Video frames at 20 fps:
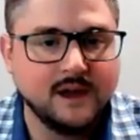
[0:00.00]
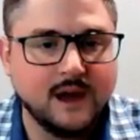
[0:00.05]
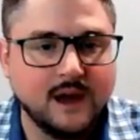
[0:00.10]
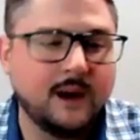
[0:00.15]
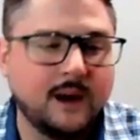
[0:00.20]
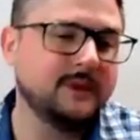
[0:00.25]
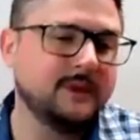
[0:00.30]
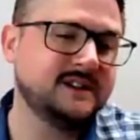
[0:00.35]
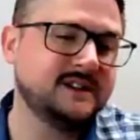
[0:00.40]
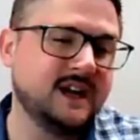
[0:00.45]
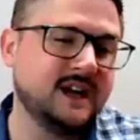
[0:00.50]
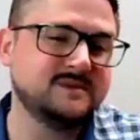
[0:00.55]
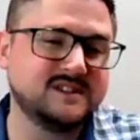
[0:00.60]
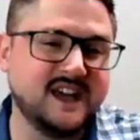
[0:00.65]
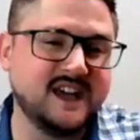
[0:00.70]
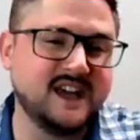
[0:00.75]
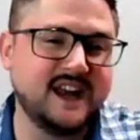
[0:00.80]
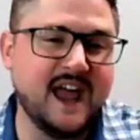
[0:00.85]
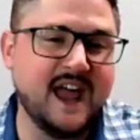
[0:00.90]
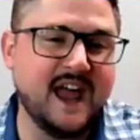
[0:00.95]
How many times
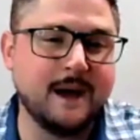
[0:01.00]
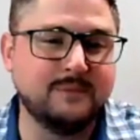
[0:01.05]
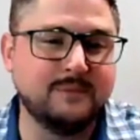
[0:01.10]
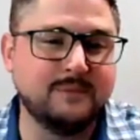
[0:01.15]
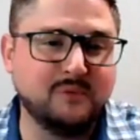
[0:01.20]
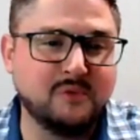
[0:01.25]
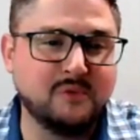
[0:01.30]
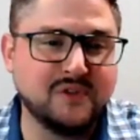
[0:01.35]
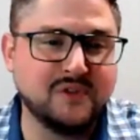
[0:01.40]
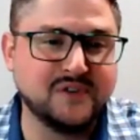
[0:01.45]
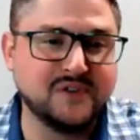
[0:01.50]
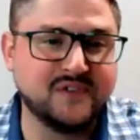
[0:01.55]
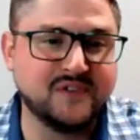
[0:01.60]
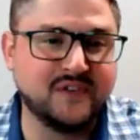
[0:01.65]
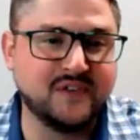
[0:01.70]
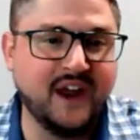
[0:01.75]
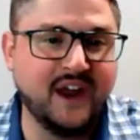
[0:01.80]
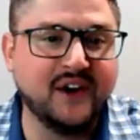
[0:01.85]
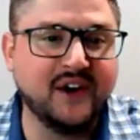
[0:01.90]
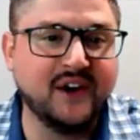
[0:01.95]
does that happen where there's
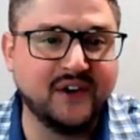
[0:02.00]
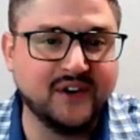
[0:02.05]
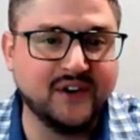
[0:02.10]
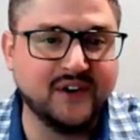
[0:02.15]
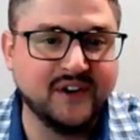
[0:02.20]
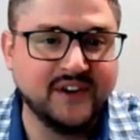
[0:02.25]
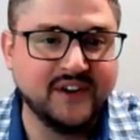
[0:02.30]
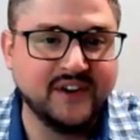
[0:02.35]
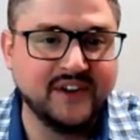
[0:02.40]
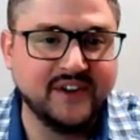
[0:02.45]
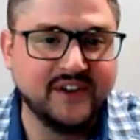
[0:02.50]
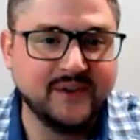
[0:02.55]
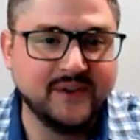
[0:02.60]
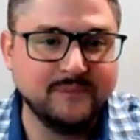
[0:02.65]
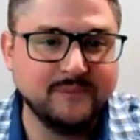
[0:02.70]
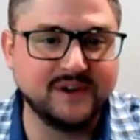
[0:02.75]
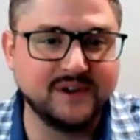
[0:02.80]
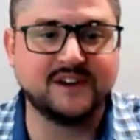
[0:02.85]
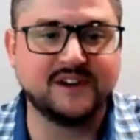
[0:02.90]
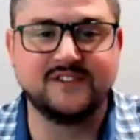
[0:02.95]
an error
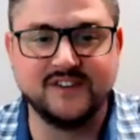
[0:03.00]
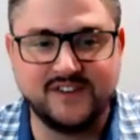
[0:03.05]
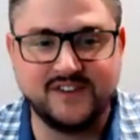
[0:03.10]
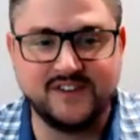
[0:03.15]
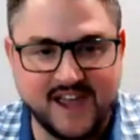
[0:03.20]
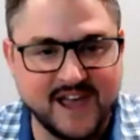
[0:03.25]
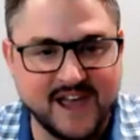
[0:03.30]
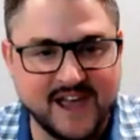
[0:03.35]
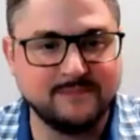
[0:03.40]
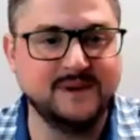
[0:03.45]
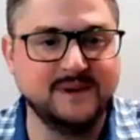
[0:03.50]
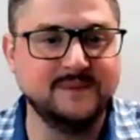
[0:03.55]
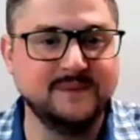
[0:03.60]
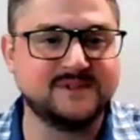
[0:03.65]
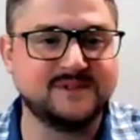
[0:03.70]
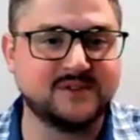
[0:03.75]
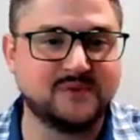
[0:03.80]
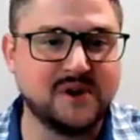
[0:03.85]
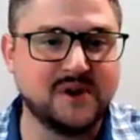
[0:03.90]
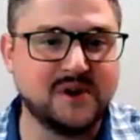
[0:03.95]
because the tag
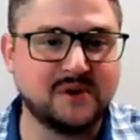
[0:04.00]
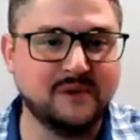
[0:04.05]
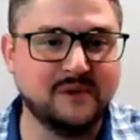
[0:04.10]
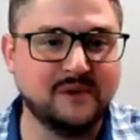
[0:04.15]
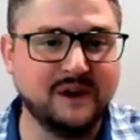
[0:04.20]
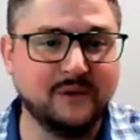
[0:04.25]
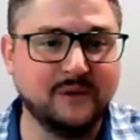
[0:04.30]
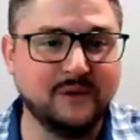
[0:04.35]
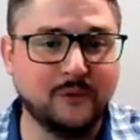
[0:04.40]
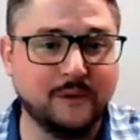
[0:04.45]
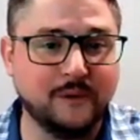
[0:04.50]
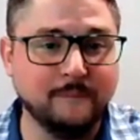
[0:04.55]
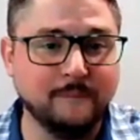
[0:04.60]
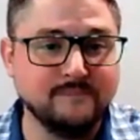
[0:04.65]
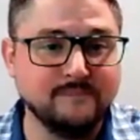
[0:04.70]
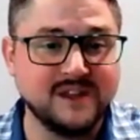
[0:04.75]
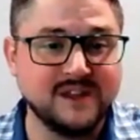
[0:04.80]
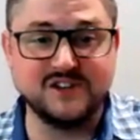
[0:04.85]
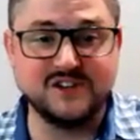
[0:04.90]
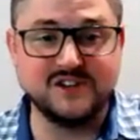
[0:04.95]
beeps the wrong way, or
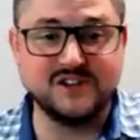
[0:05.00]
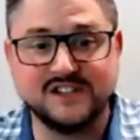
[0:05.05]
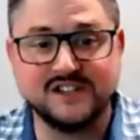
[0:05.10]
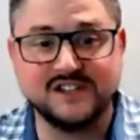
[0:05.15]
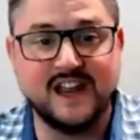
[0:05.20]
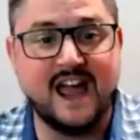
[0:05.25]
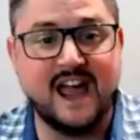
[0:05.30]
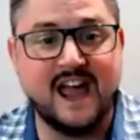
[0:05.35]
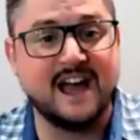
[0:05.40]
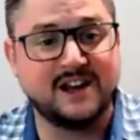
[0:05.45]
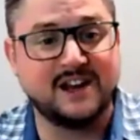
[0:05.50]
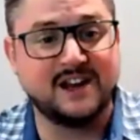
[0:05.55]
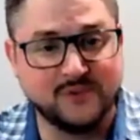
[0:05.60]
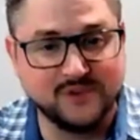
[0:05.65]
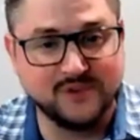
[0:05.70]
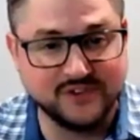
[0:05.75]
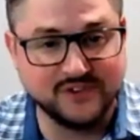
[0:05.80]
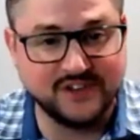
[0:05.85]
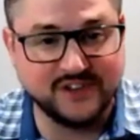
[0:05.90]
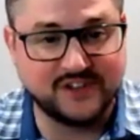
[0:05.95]
it doesn't
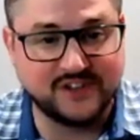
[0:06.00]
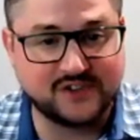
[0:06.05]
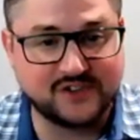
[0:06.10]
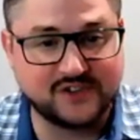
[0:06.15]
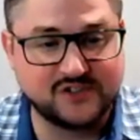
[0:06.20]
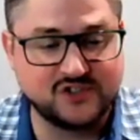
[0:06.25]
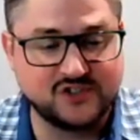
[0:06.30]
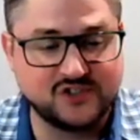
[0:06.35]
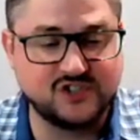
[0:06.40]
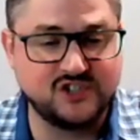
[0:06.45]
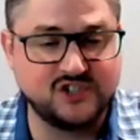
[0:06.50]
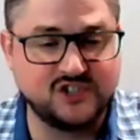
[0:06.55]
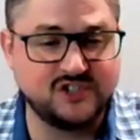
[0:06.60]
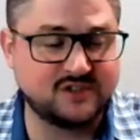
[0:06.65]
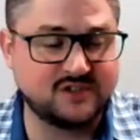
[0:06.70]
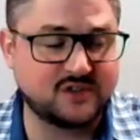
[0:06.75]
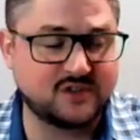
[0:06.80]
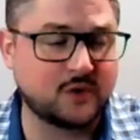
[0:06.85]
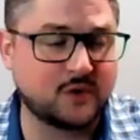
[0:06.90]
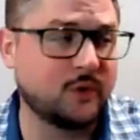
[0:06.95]
accurately
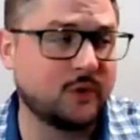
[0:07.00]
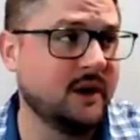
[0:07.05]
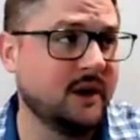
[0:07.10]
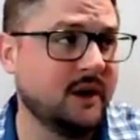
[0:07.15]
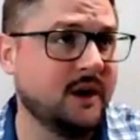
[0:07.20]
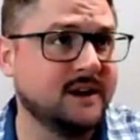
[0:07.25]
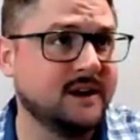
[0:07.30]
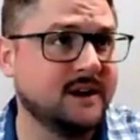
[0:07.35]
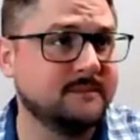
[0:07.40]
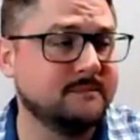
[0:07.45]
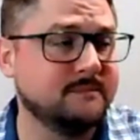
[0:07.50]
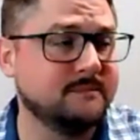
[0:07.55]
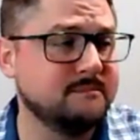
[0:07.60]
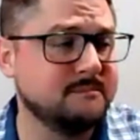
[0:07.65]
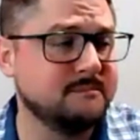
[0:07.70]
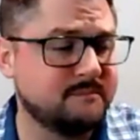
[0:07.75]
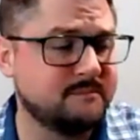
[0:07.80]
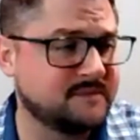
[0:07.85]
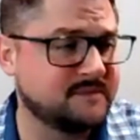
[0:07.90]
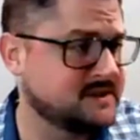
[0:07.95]

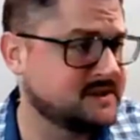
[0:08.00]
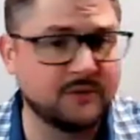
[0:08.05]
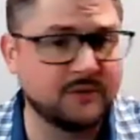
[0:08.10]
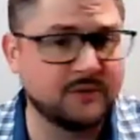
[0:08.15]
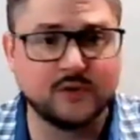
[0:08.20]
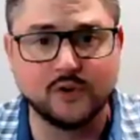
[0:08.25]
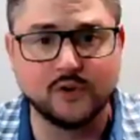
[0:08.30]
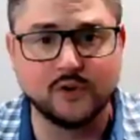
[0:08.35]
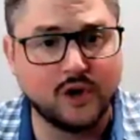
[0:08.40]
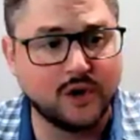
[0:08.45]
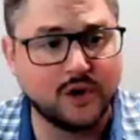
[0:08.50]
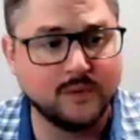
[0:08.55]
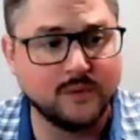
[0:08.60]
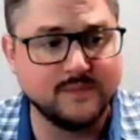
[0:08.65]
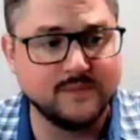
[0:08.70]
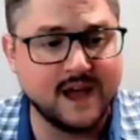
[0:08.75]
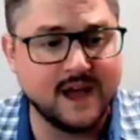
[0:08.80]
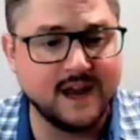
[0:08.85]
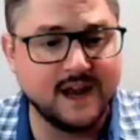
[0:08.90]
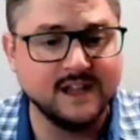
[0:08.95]
sound an
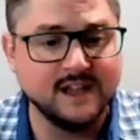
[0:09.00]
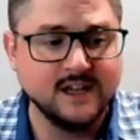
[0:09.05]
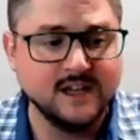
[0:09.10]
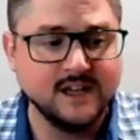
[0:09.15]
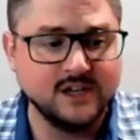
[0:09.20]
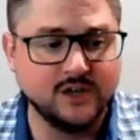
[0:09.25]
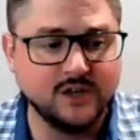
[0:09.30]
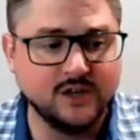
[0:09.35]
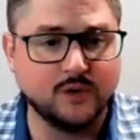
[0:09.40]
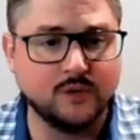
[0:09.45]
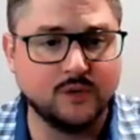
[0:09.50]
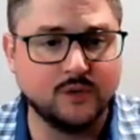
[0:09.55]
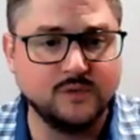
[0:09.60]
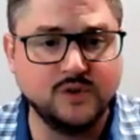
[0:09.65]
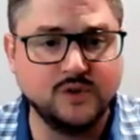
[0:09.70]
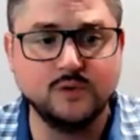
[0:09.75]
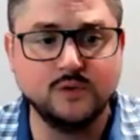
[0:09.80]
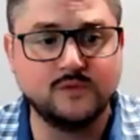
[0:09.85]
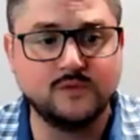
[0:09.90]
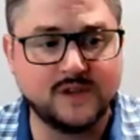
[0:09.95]
alarm that
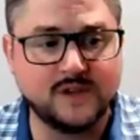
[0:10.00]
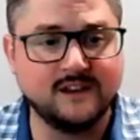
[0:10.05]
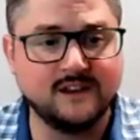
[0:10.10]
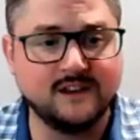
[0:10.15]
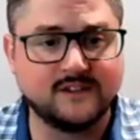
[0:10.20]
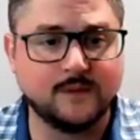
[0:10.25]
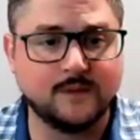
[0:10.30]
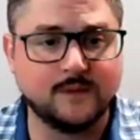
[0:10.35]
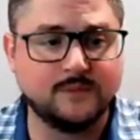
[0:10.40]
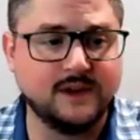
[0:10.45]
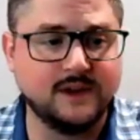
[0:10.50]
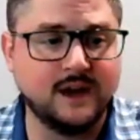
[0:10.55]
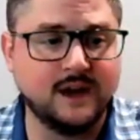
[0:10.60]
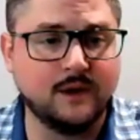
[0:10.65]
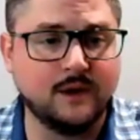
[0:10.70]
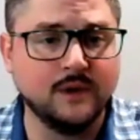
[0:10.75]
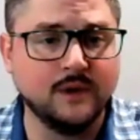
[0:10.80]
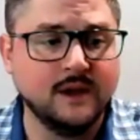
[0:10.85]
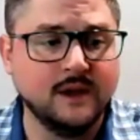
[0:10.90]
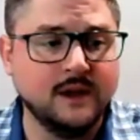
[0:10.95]
you've taken something
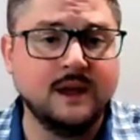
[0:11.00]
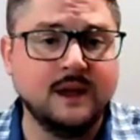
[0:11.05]
out?